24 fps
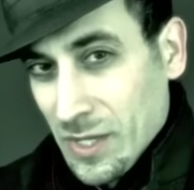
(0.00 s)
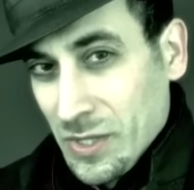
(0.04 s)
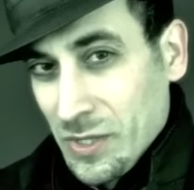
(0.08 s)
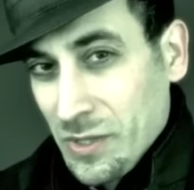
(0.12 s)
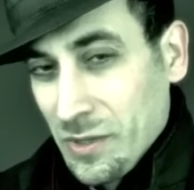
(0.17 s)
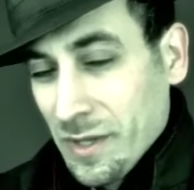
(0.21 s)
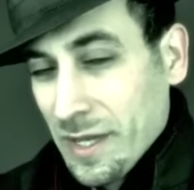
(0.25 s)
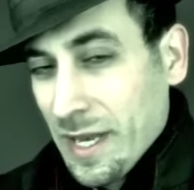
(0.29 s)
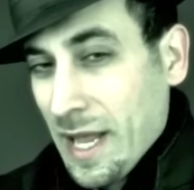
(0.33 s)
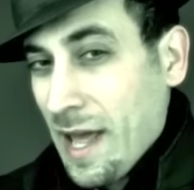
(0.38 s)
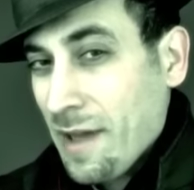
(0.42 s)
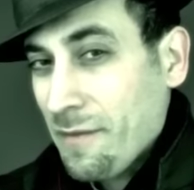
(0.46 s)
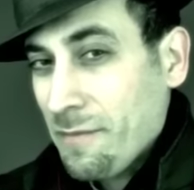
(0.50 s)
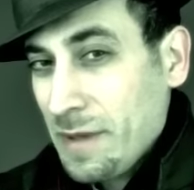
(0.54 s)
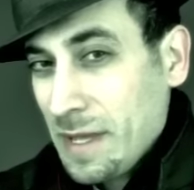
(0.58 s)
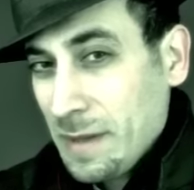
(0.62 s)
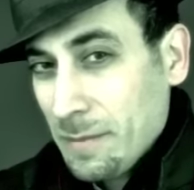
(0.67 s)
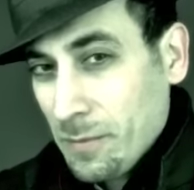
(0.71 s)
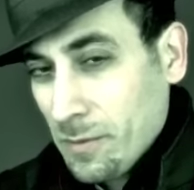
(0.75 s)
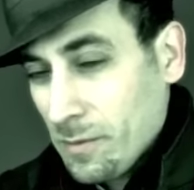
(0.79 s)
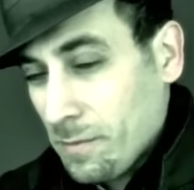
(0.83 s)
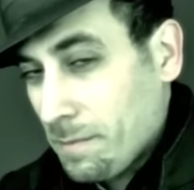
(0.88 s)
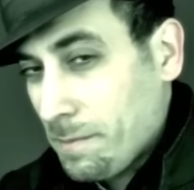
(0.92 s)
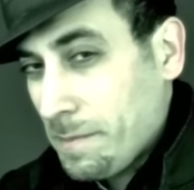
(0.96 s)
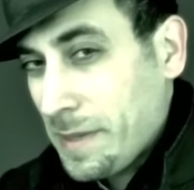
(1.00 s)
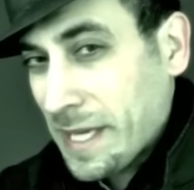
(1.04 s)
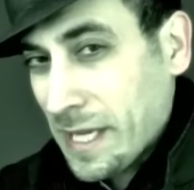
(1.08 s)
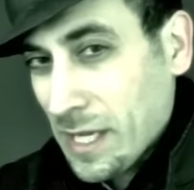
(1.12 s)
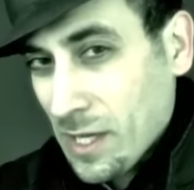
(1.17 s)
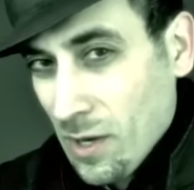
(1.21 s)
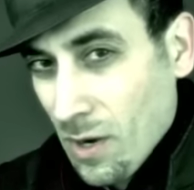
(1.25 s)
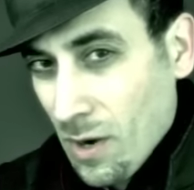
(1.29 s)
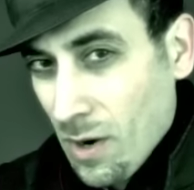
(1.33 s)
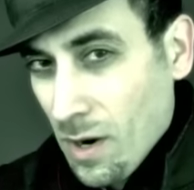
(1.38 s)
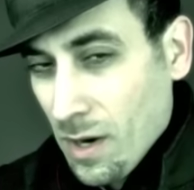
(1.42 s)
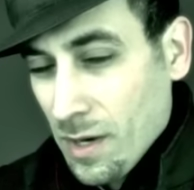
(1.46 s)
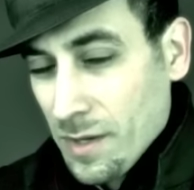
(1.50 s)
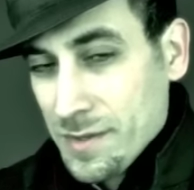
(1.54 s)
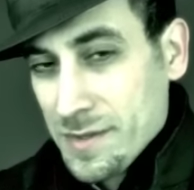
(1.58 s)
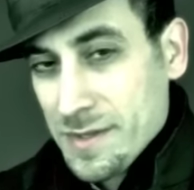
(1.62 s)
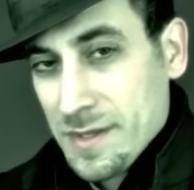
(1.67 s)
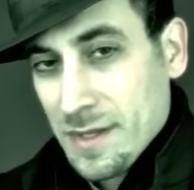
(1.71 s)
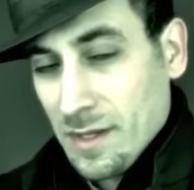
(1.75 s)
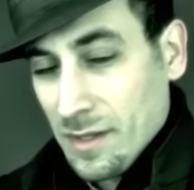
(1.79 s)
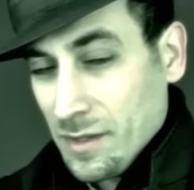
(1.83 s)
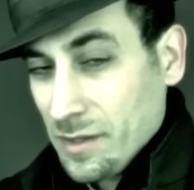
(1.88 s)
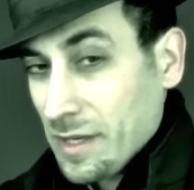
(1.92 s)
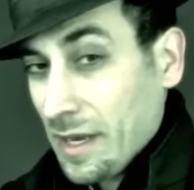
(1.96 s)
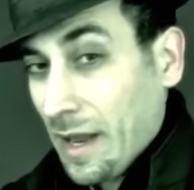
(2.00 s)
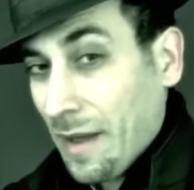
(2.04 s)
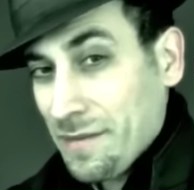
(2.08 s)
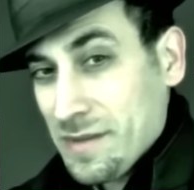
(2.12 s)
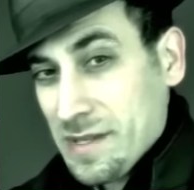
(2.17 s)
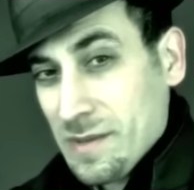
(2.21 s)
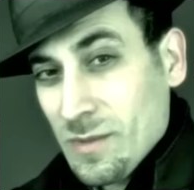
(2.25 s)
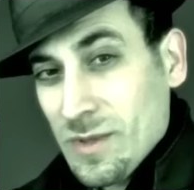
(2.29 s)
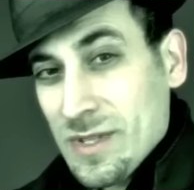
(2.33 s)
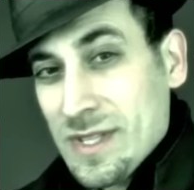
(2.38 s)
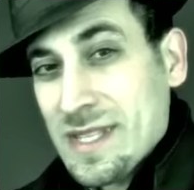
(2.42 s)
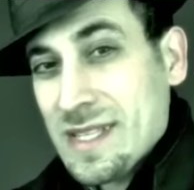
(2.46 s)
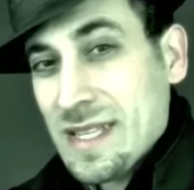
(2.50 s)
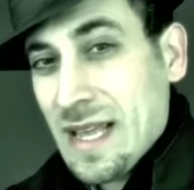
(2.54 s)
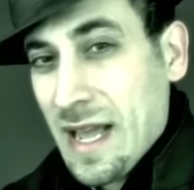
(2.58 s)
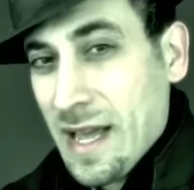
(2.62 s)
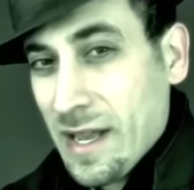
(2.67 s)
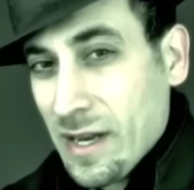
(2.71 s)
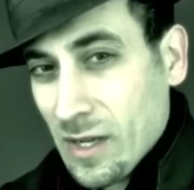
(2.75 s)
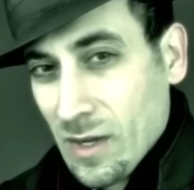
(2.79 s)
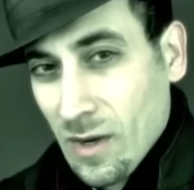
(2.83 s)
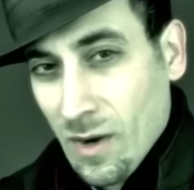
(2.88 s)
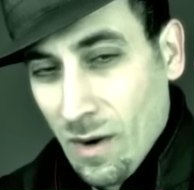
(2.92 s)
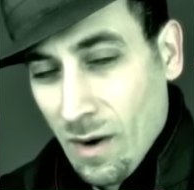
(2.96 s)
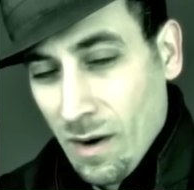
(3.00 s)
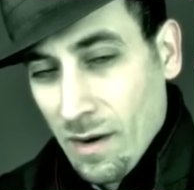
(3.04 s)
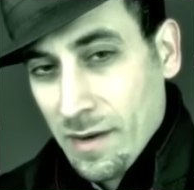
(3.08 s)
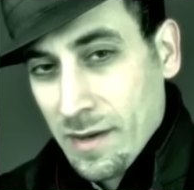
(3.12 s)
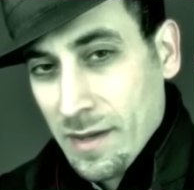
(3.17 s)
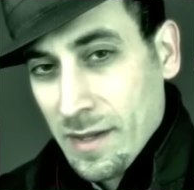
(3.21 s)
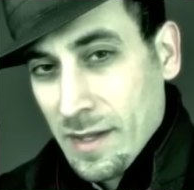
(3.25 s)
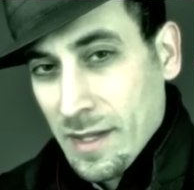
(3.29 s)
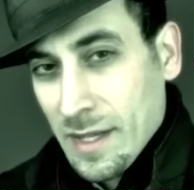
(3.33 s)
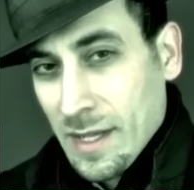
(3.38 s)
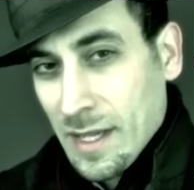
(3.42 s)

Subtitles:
You can have people pick cards. You can have someone sign a card.